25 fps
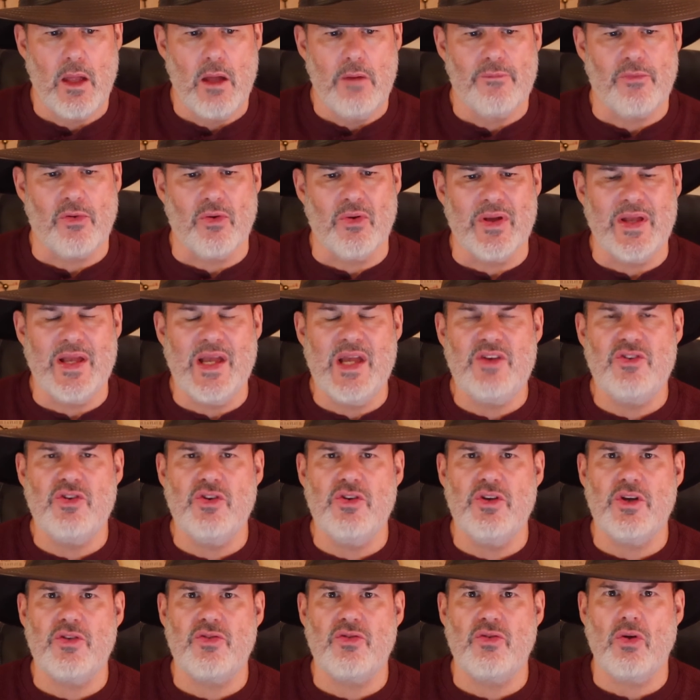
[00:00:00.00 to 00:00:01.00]
For each
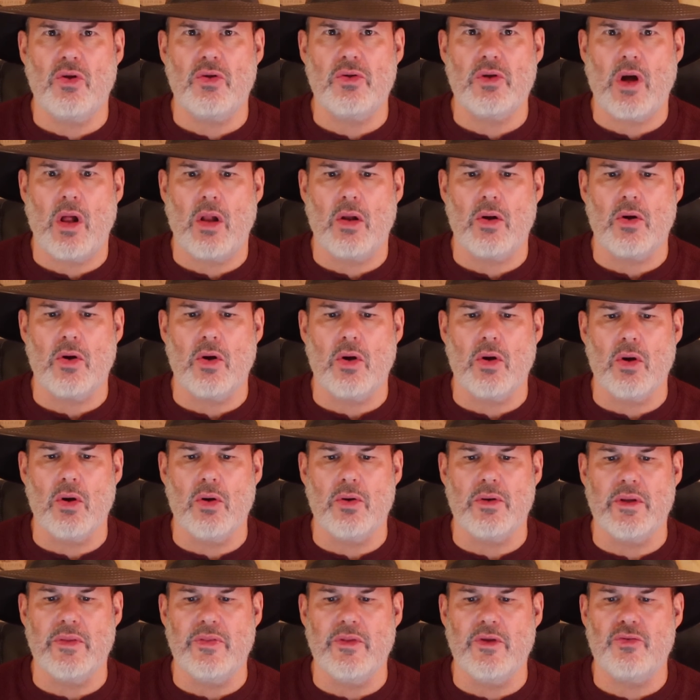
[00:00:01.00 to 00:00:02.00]
additional dollar
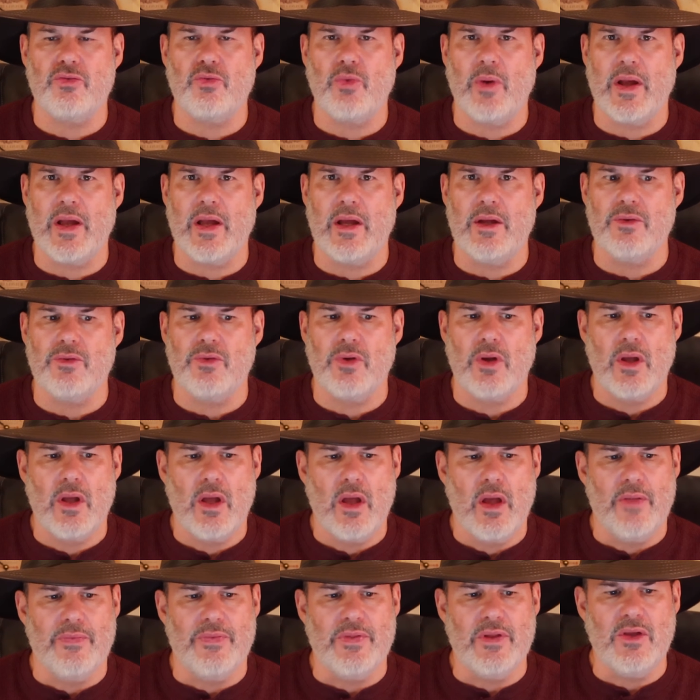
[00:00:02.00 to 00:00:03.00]
earned in this range,
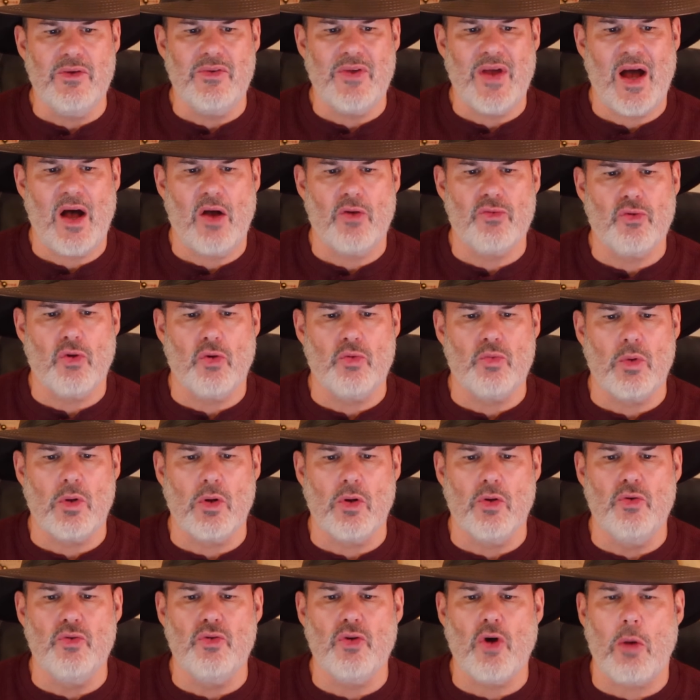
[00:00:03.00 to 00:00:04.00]
these households would
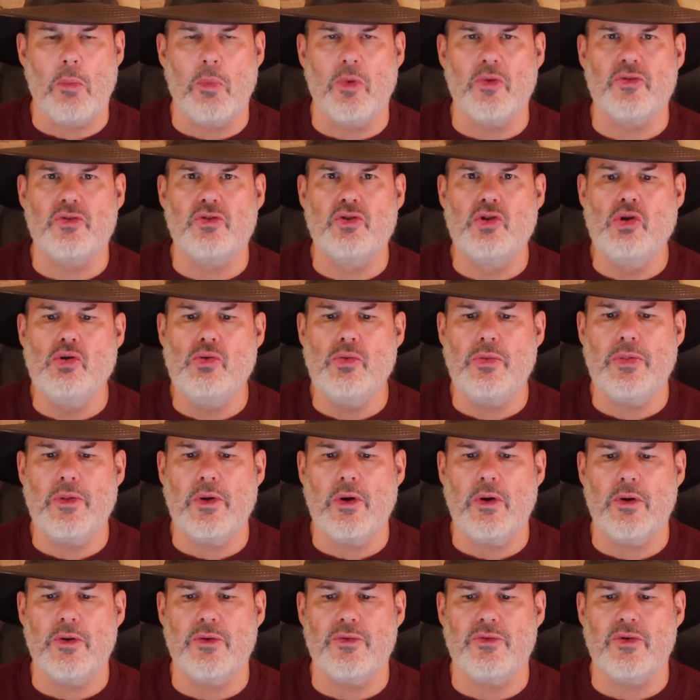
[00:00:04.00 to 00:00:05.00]
lose almost
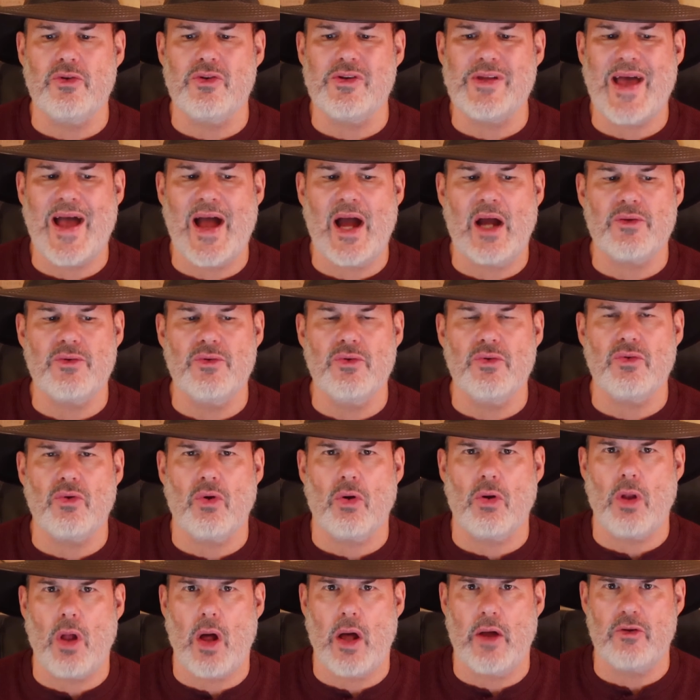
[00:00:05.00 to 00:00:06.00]
2/3 to taxes
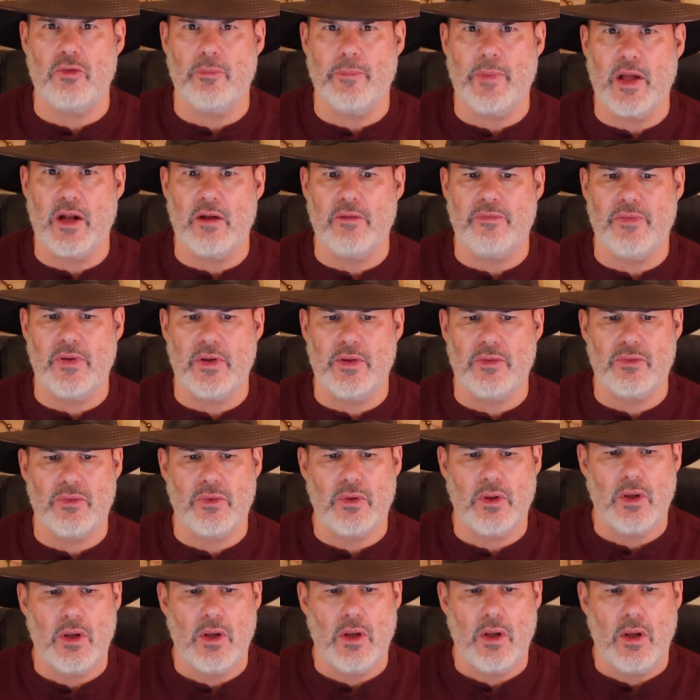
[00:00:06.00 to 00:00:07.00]
or lost benefits.
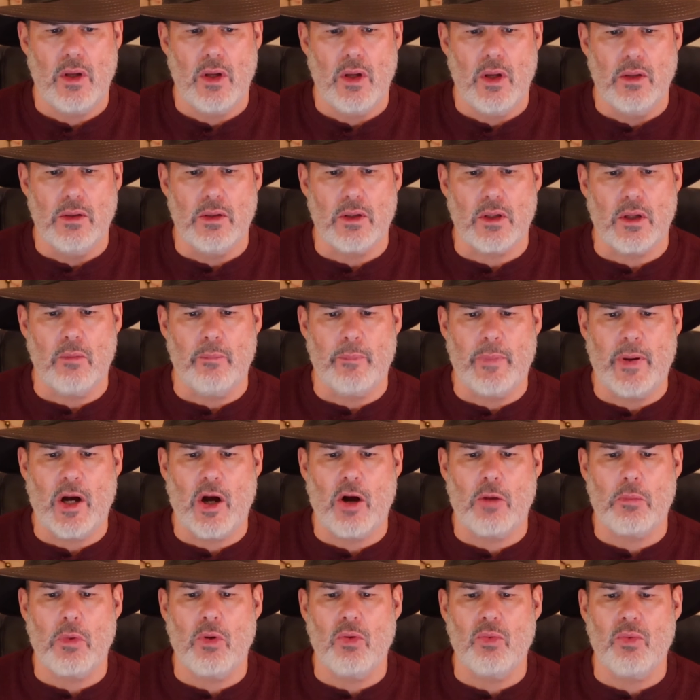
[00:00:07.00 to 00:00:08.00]
The
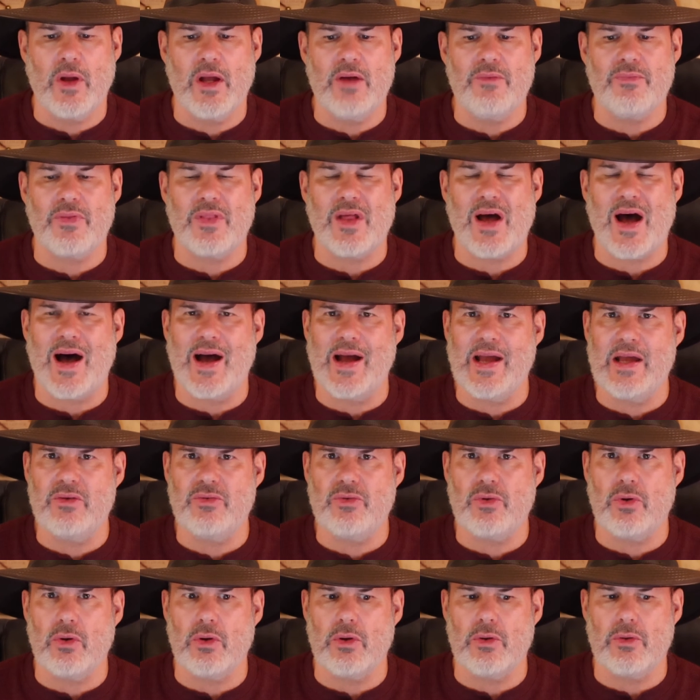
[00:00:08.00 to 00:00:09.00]
comparable rate for the
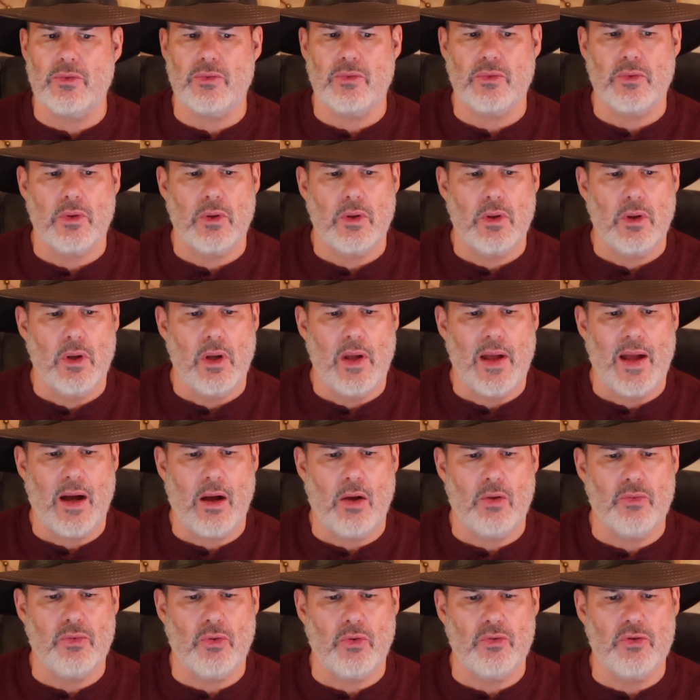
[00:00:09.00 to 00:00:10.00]
highest earners,
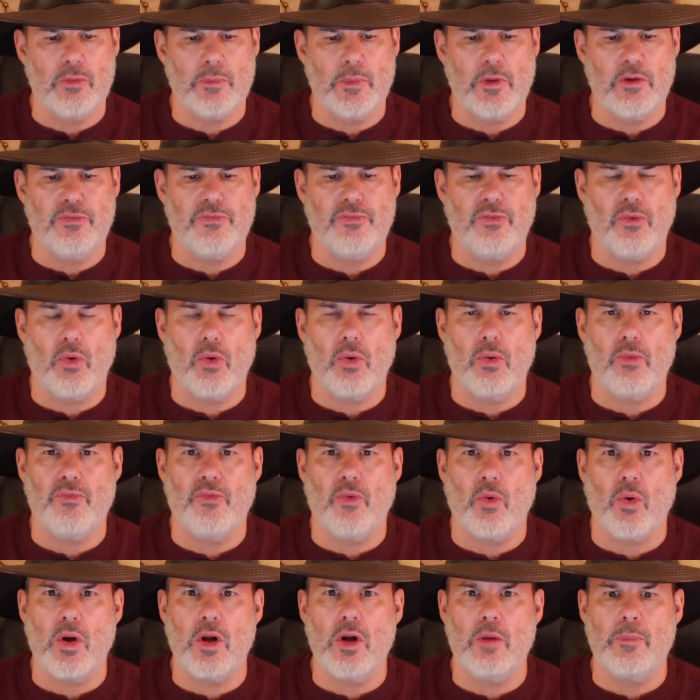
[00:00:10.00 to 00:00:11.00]
households above
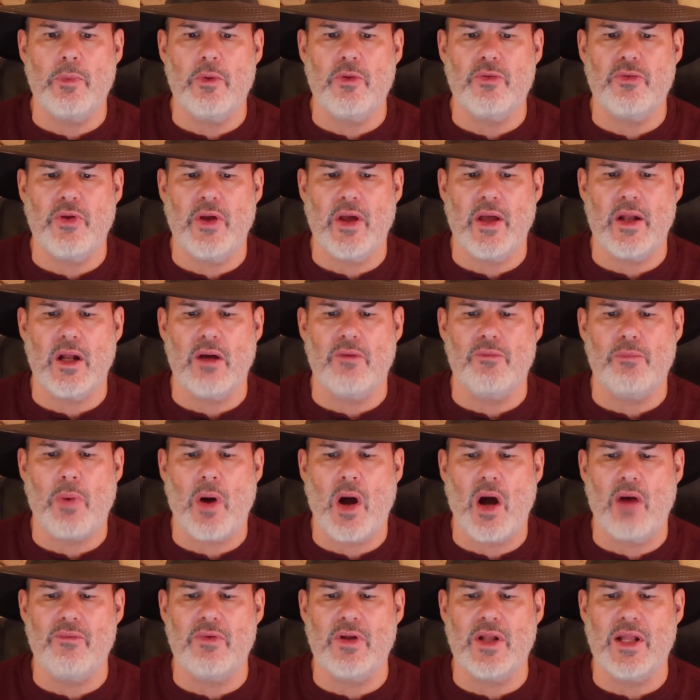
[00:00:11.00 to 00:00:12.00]
400% of
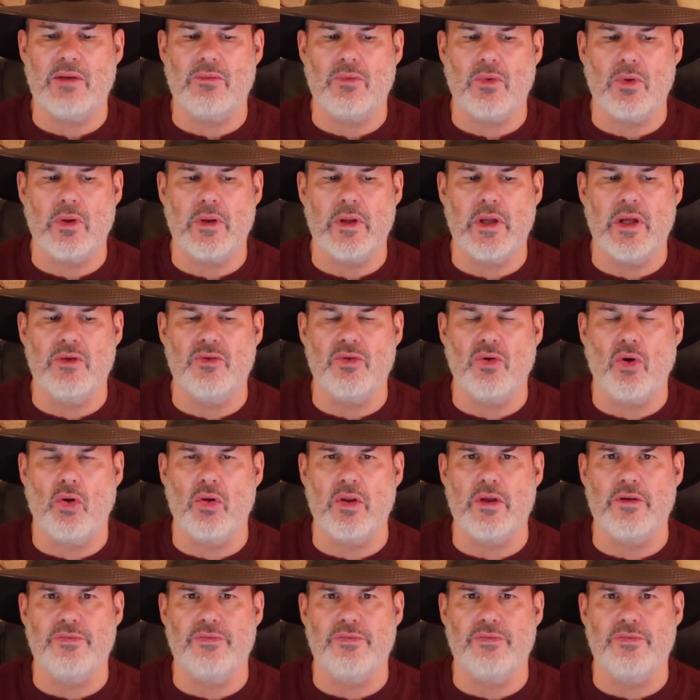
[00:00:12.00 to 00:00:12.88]
poverty level, is only